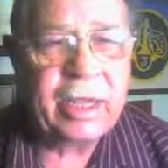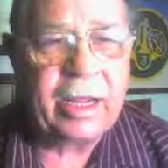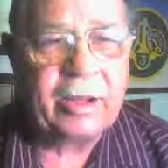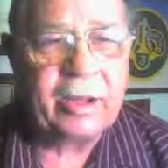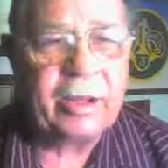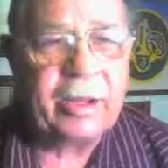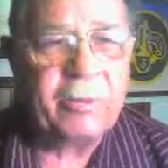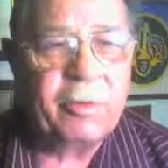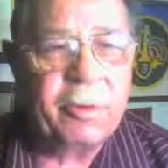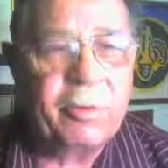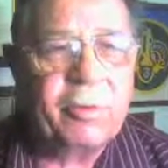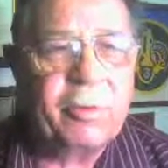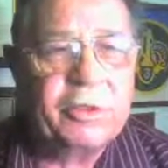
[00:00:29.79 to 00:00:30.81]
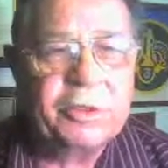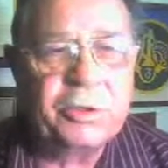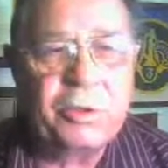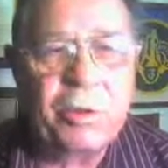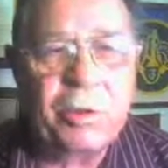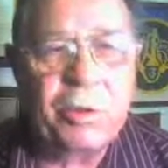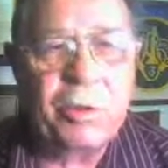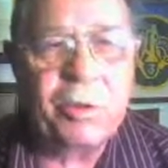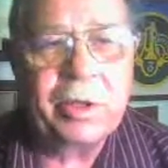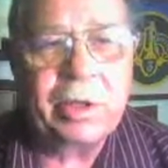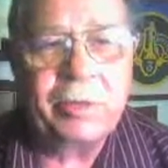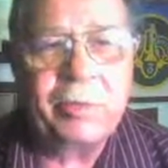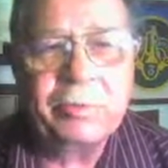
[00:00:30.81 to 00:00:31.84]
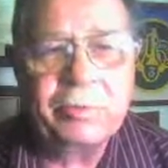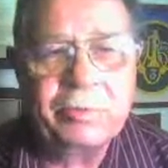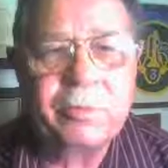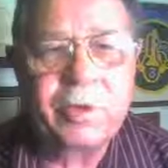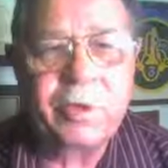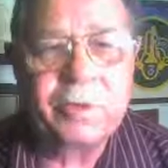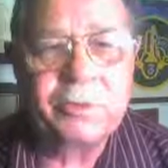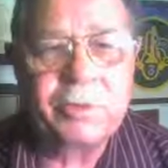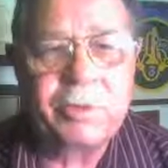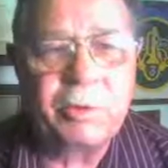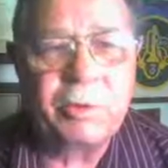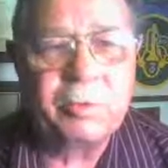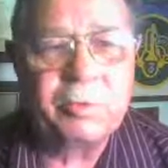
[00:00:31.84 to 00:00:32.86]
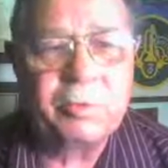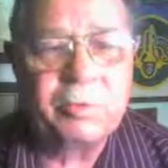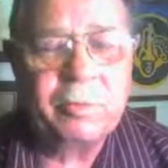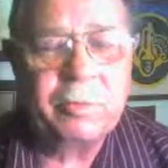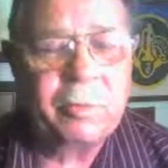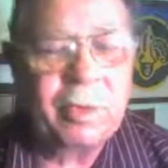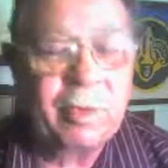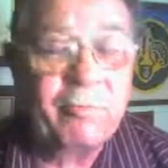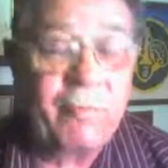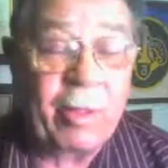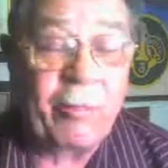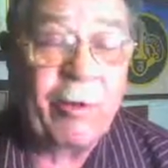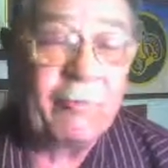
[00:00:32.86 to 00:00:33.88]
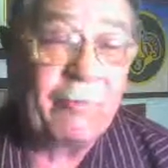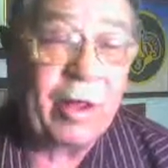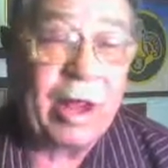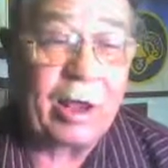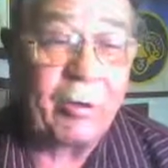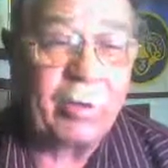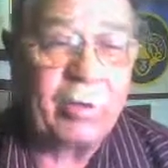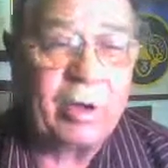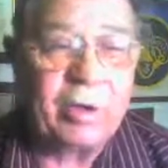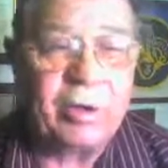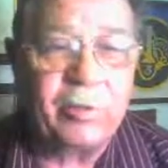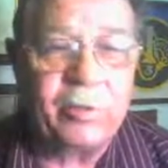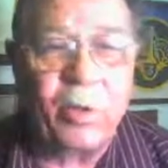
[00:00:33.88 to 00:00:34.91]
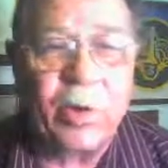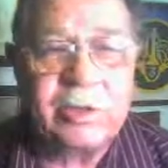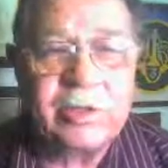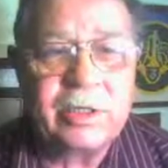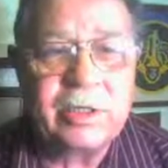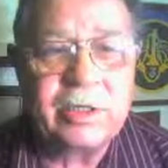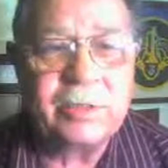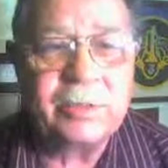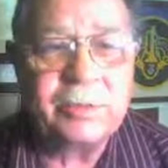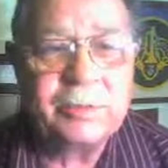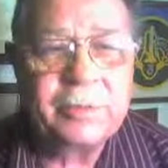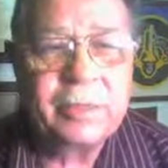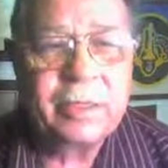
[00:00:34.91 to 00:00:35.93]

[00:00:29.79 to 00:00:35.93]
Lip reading: And we were pretty sure we were going to get them because we felt like we'd been good boys that year.